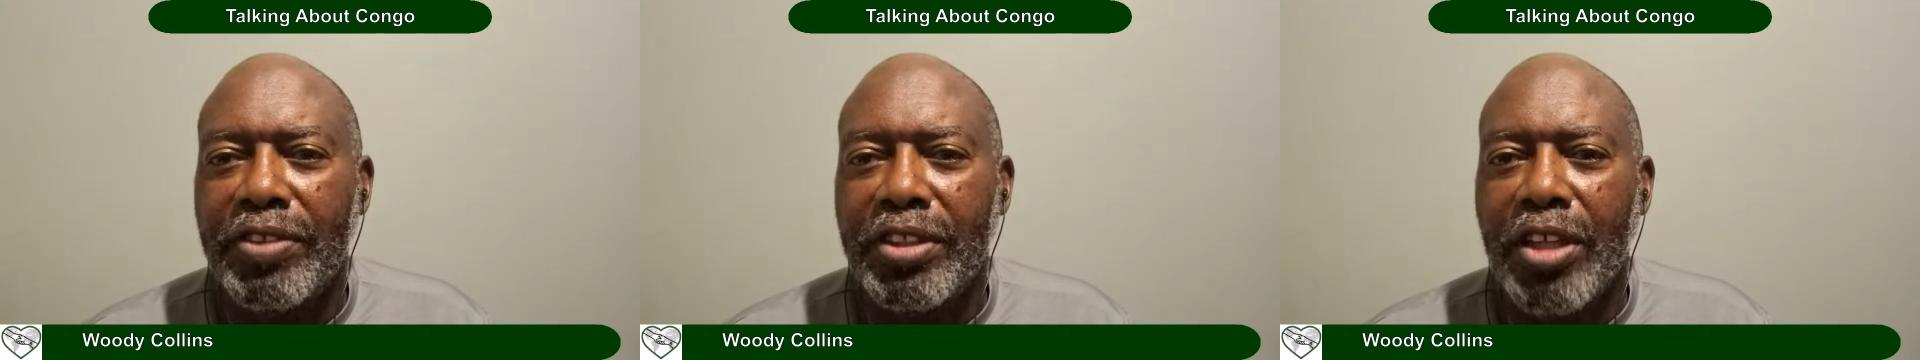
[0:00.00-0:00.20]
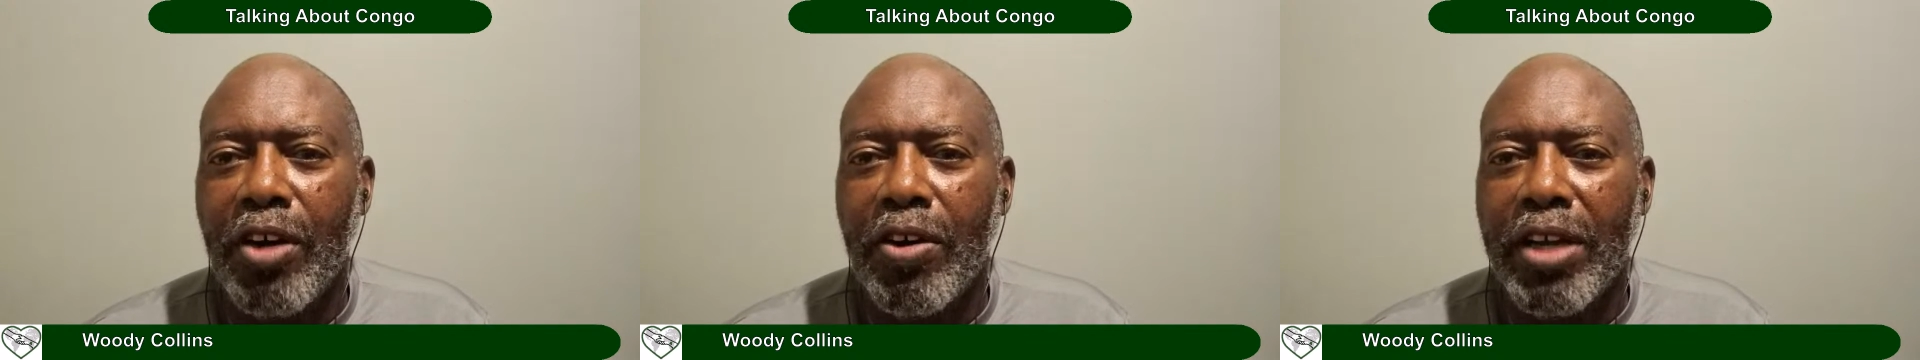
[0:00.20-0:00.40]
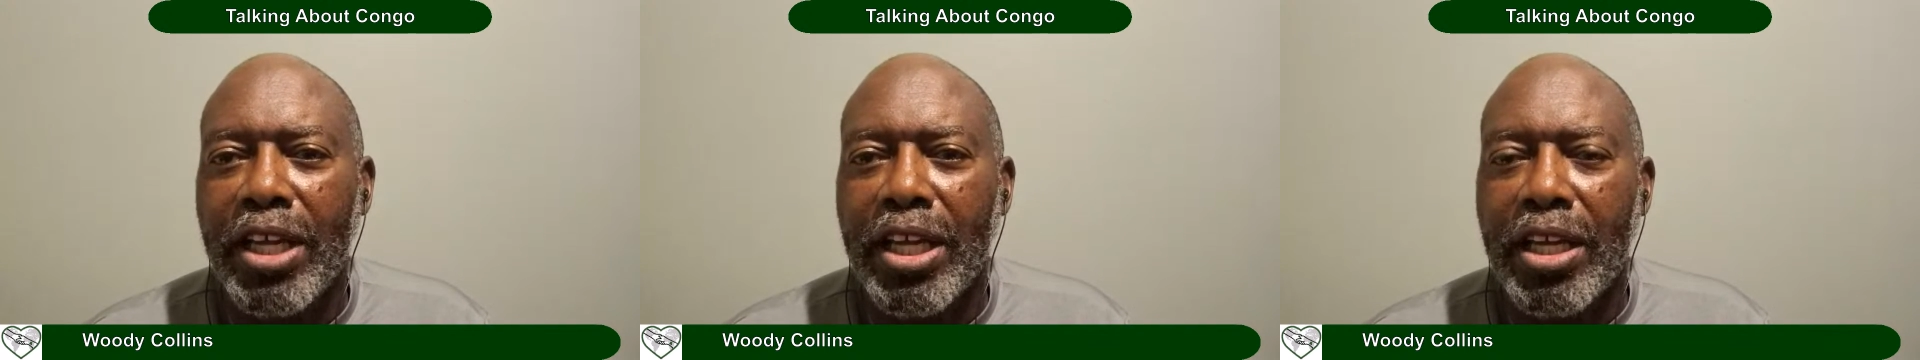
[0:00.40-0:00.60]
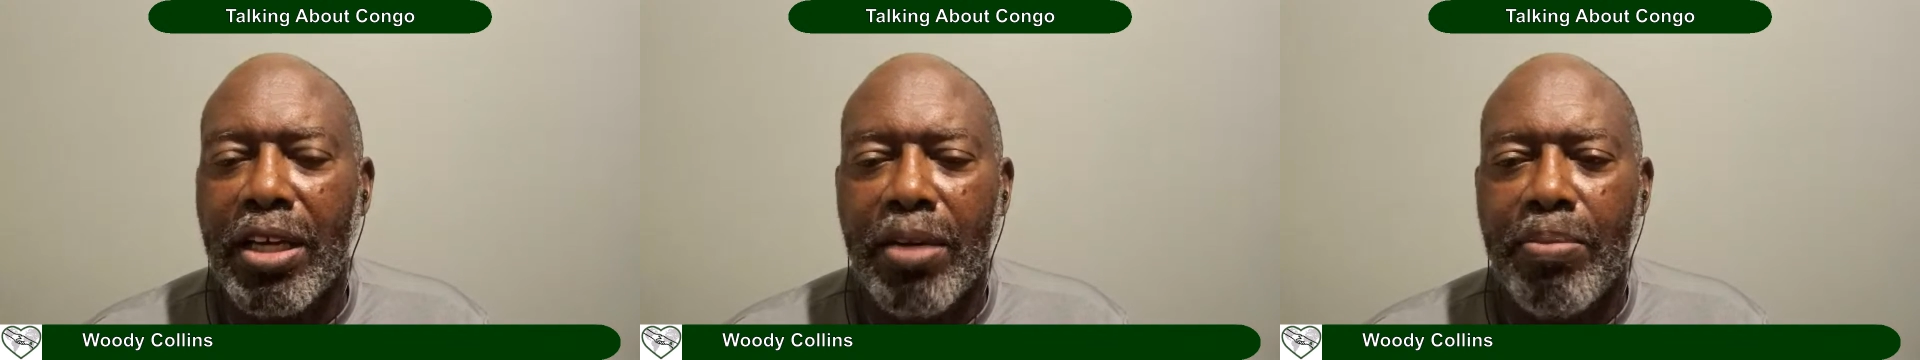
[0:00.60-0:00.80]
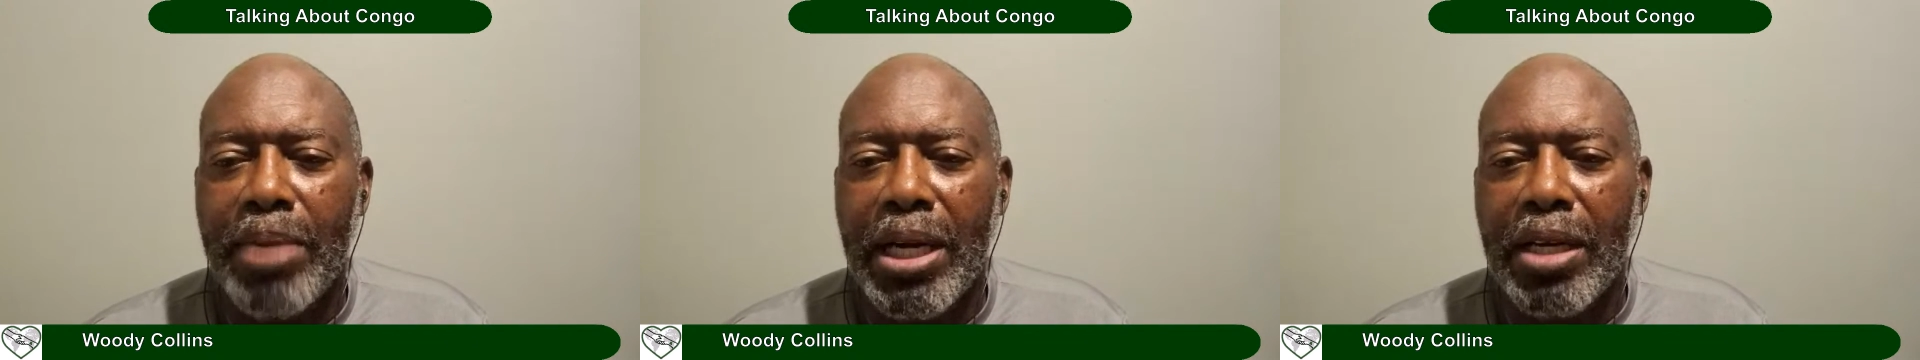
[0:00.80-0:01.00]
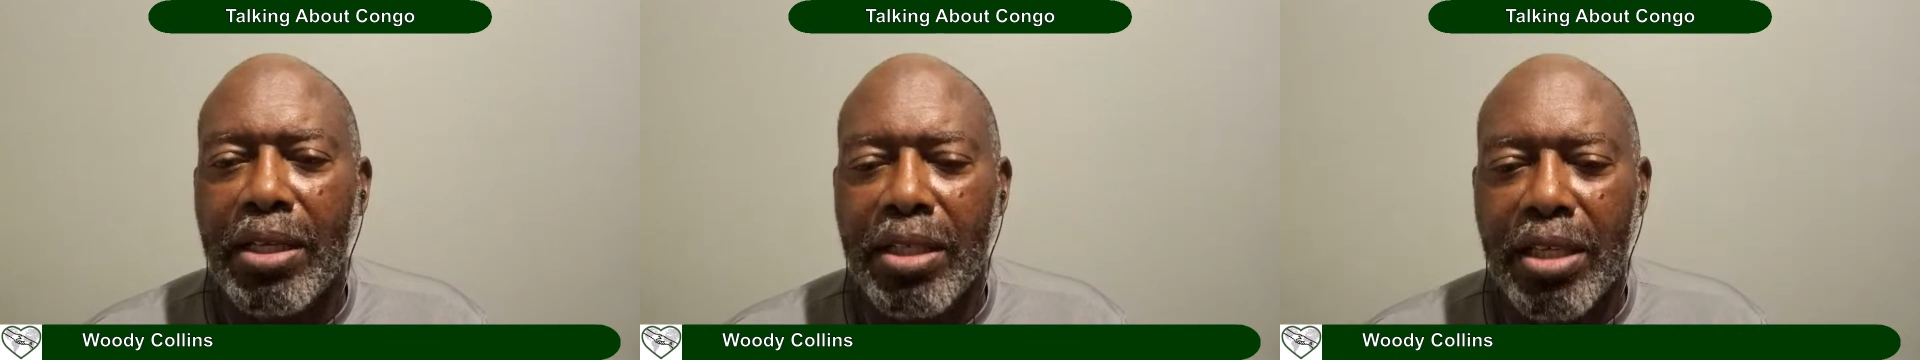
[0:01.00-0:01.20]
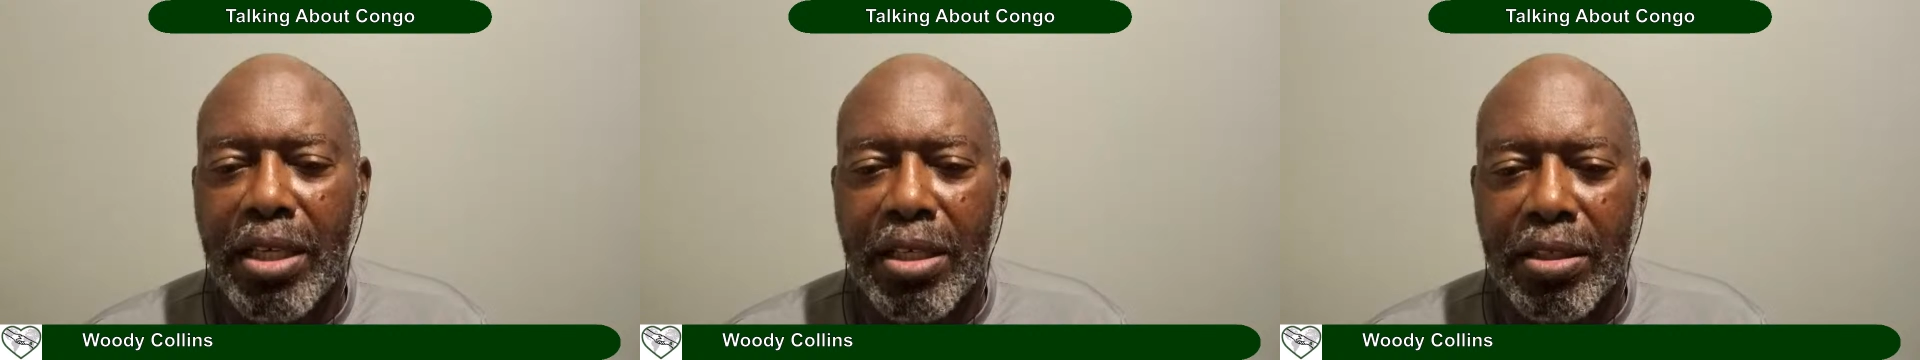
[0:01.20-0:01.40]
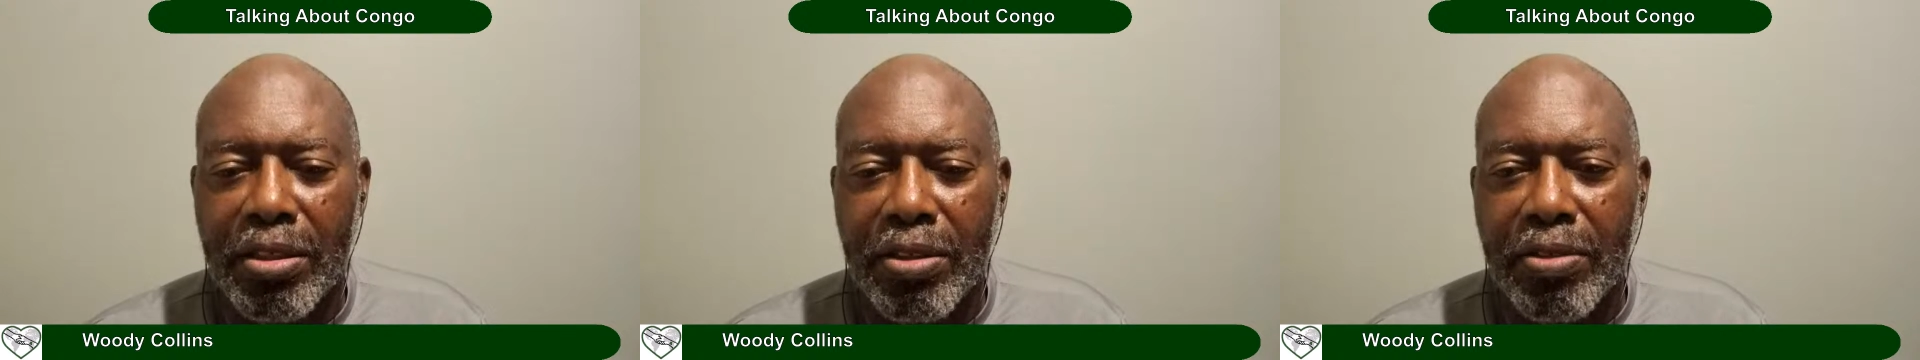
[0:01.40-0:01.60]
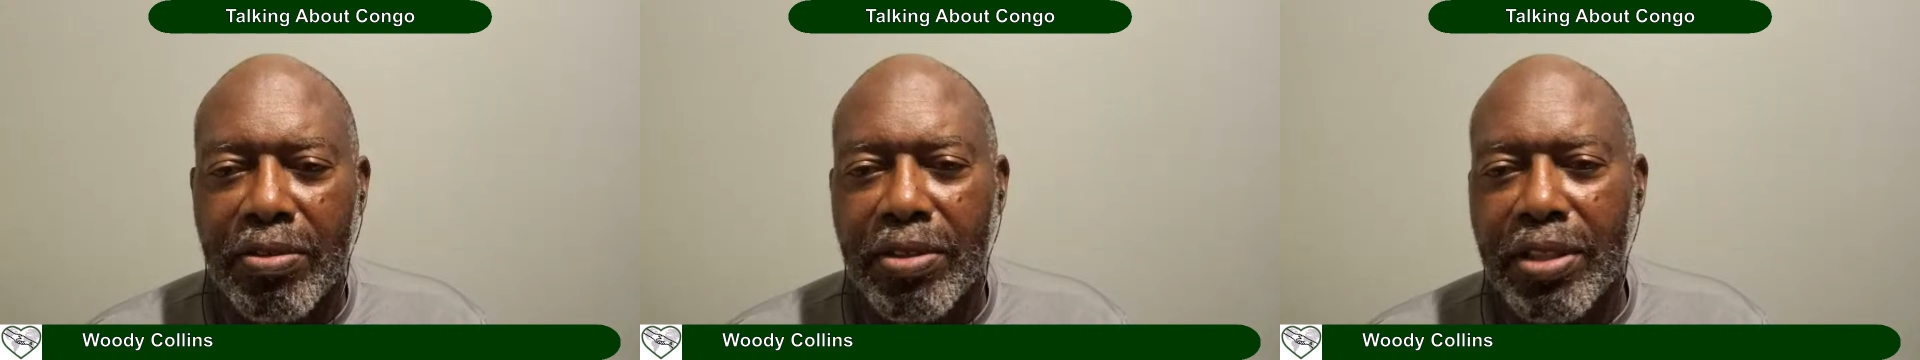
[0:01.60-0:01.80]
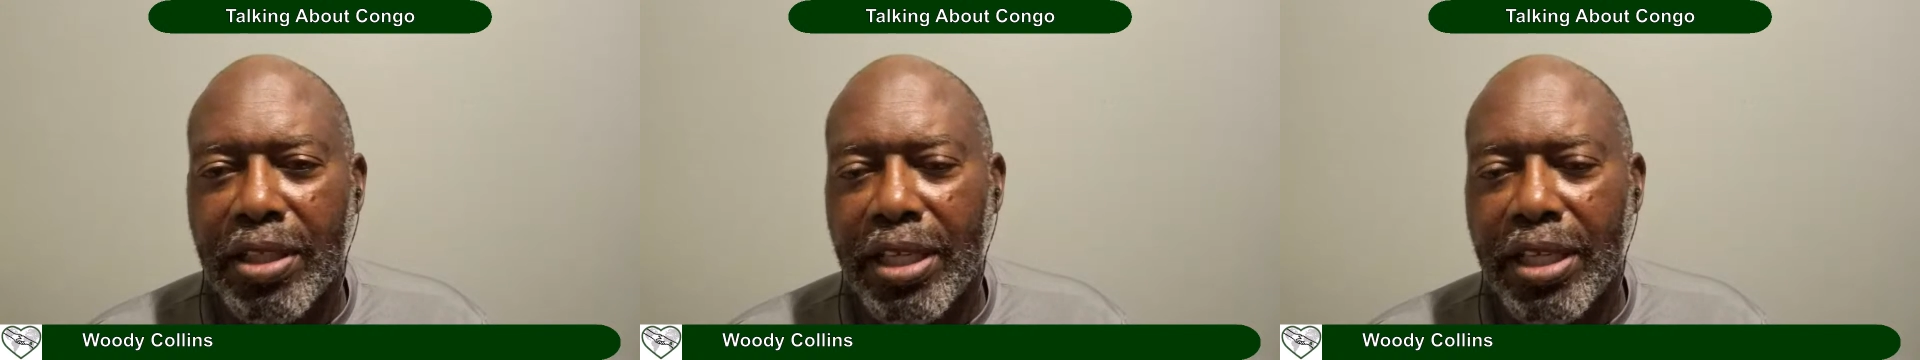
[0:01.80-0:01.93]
Talking About Congo.